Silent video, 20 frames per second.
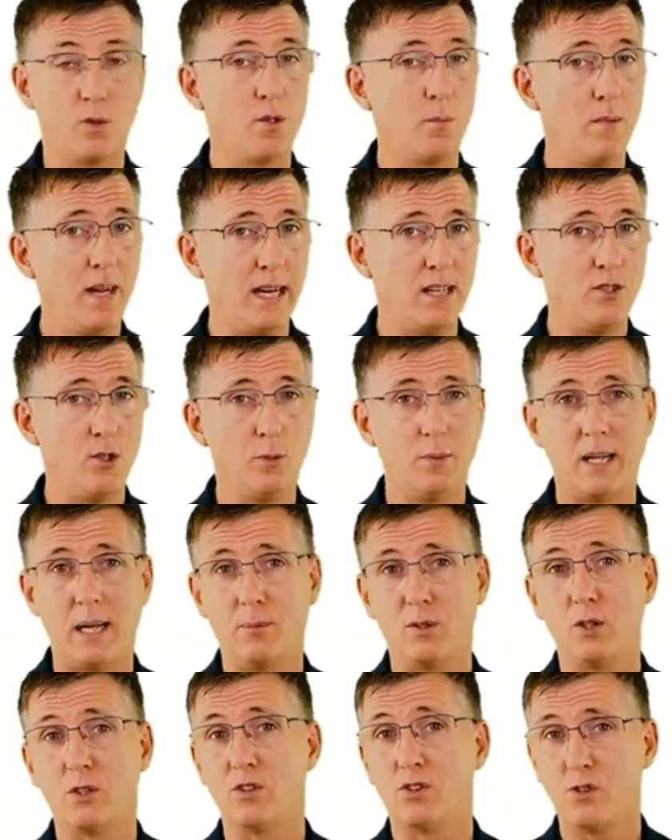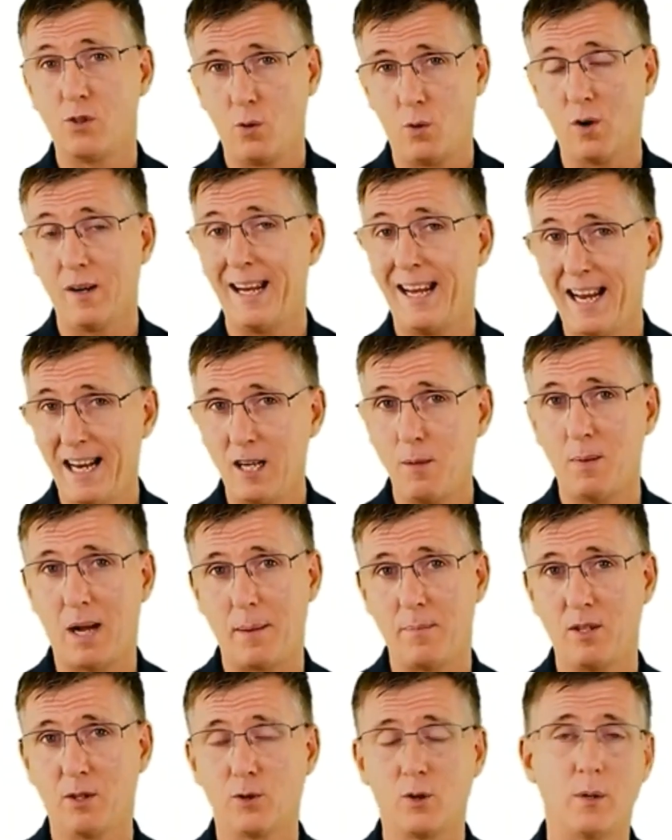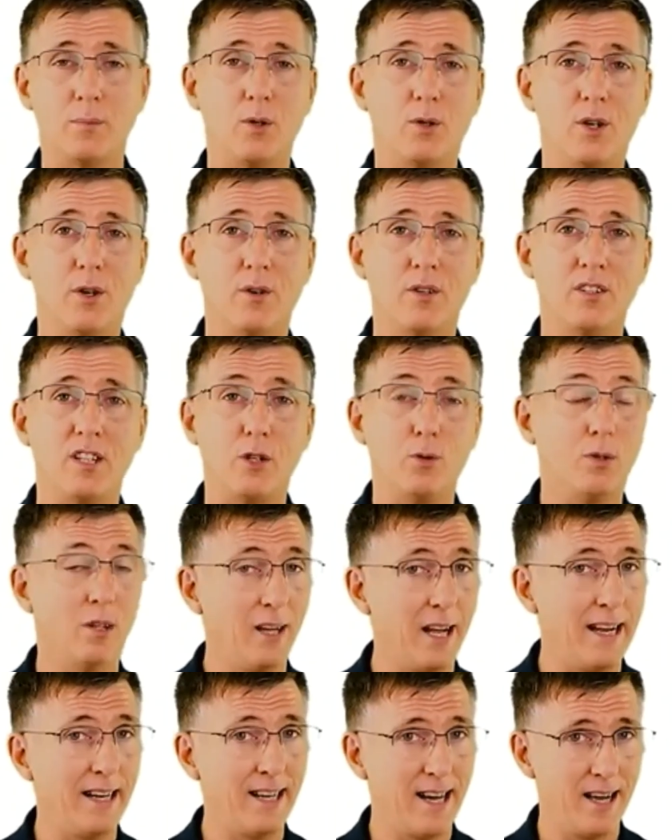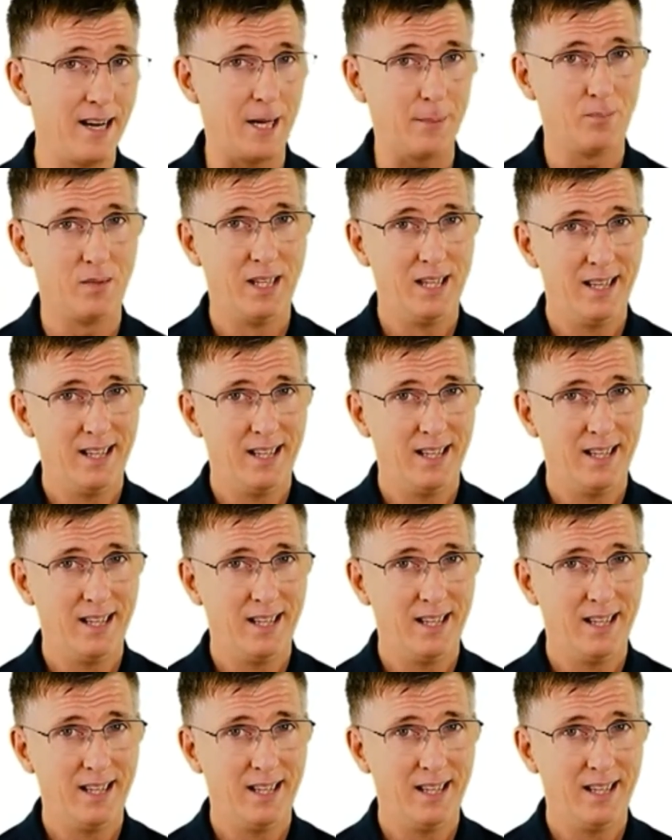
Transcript: which means you'll be able to store any popular cryptocurrency you'd like on it.